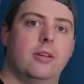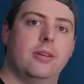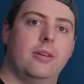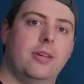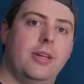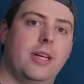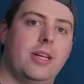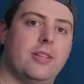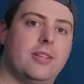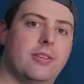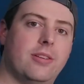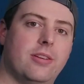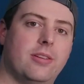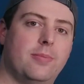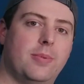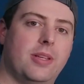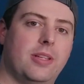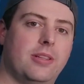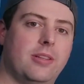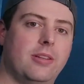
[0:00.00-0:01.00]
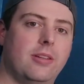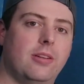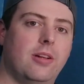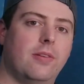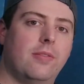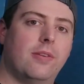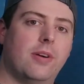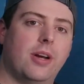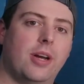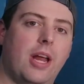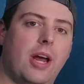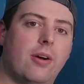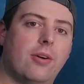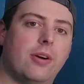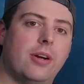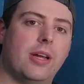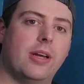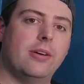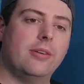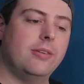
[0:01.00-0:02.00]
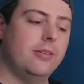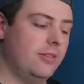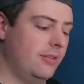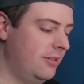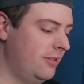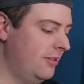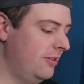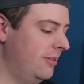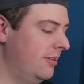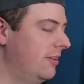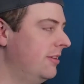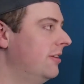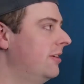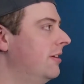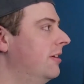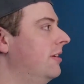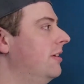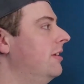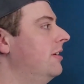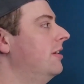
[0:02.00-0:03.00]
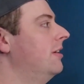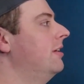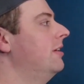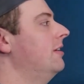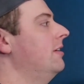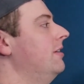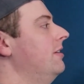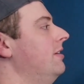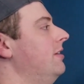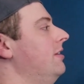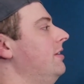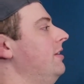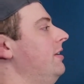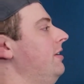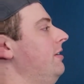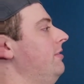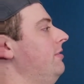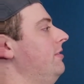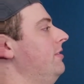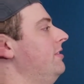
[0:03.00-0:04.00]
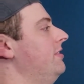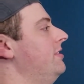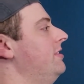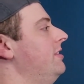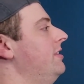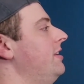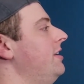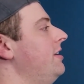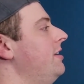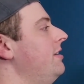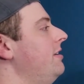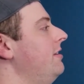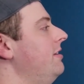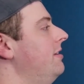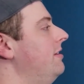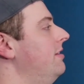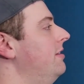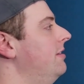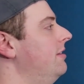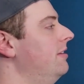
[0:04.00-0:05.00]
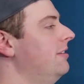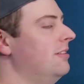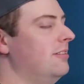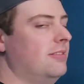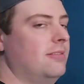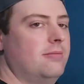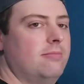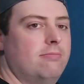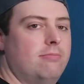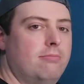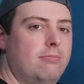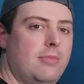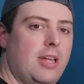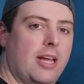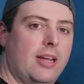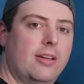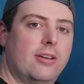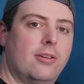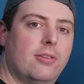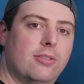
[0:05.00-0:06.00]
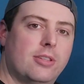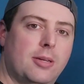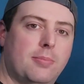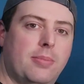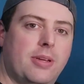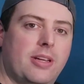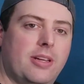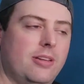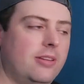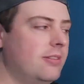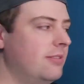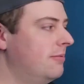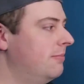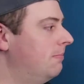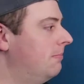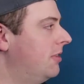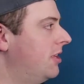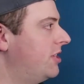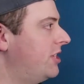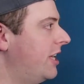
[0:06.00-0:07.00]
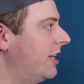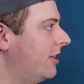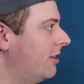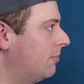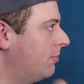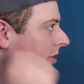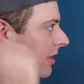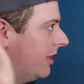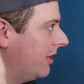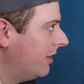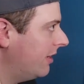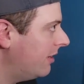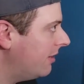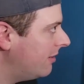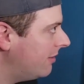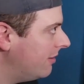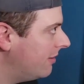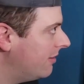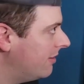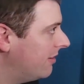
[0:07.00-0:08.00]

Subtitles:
Okay, so it's been a little over an hour now. And we'll see that I can hold up a jacket pretty good.